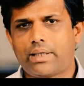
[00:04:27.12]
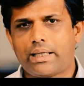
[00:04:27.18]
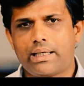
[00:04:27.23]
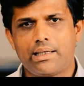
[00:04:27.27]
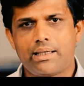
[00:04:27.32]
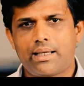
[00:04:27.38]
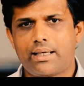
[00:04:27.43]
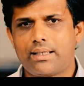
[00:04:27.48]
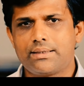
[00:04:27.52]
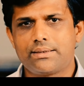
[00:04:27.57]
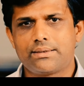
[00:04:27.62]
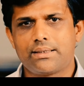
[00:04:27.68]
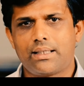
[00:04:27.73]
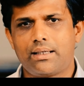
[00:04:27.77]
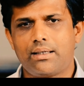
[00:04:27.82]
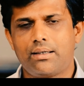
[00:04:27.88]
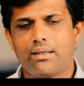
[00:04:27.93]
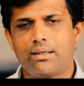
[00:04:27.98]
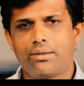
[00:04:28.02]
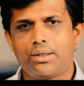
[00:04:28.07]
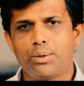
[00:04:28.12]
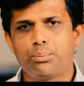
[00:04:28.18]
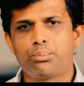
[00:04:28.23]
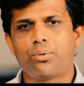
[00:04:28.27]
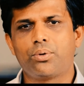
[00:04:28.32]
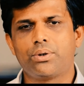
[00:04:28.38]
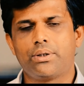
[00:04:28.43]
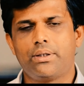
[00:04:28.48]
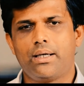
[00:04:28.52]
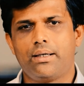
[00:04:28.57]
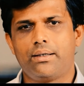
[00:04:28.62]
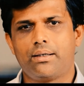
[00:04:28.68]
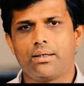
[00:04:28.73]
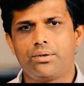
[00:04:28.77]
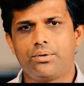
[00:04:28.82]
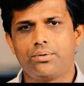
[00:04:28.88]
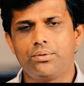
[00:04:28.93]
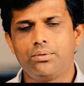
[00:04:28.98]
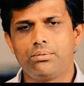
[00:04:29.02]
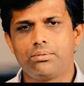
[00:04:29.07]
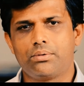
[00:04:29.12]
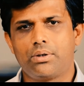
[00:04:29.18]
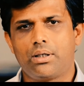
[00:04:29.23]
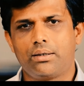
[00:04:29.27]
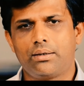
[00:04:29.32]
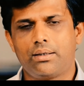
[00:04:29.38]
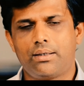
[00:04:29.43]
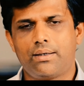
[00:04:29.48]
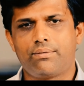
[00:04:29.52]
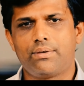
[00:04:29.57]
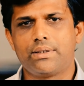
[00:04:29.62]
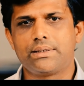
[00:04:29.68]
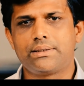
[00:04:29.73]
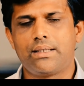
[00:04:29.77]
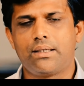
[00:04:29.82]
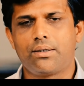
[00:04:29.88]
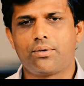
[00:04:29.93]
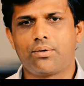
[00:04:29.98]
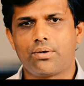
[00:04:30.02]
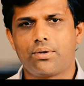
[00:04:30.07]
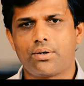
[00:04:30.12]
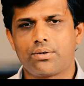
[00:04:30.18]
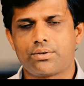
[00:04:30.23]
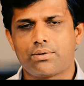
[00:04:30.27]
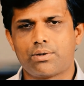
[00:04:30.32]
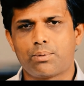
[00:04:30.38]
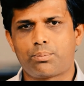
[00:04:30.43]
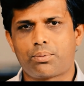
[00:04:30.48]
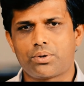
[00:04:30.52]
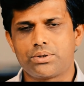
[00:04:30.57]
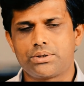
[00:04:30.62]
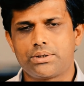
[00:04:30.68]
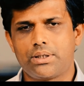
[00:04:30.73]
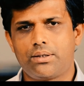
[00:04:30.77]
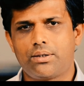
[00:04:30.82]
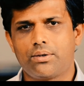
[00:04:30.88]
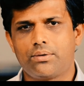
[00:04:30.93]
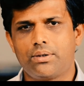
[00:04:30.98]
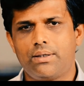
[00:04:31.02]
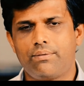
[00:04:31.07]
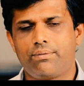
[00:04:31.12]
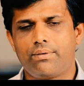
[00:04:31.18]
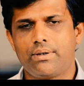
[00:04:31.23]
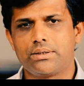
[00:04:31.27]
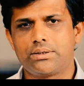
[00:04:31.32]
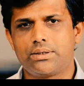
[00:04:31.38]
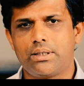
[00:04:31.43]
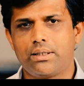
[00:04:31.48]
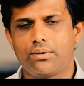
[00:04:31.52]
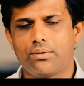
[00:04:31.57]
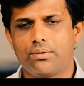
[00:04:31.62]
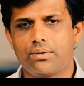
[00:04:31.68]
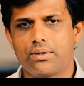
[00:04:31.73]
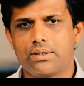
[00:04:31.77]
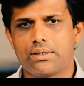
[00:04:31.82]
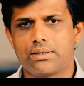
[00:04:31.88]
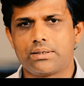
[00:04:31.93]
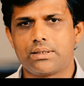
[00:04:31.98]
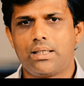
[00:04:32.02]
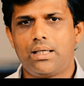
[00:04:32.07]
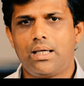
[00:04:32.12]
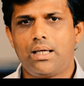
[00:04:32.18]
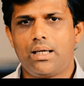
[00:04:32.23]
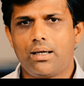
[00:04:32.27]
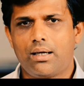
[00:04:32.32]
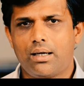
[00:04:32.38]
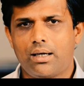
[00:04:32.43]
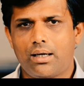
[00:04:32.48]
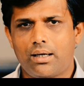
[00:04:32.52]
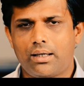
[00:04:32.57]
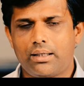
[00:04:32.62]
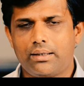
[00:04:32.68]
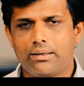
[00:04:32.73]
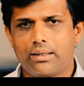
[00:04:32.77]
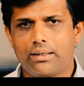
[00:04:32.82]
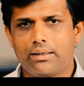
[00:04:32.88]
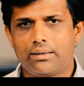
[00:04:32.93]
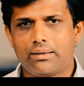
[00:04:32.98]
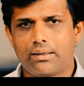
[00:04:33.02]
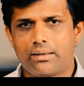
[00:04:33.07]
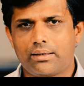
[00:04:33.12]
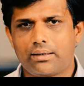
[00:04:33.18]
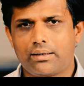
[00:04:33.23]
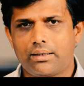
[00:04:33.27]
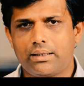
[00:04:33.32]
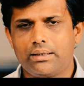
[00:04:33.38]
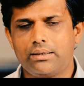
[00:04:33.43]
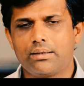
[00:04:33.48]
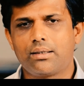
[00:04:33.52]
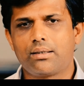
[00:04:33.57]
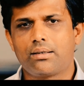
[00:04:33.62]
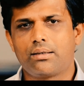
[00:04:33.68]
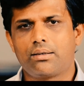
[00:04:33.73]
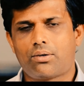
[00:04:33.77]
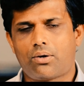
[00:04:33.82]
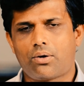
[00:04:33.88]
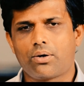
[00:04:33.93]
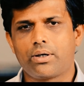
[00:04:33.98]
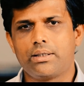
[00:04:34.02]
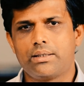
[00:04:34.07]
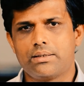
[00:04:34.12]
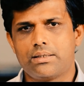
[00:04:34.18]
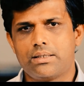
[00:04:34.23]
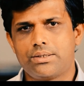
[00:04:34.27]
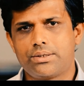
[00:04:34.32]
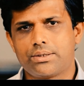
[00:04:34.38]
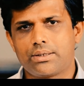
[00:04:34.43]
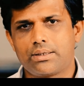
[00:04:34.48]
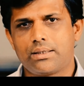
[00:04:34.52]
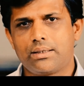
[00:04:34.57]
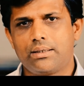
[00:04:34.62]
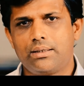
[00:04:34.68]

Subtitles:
analyze and report the data to the different stakeholders of the project or the different stakeholders in the organization.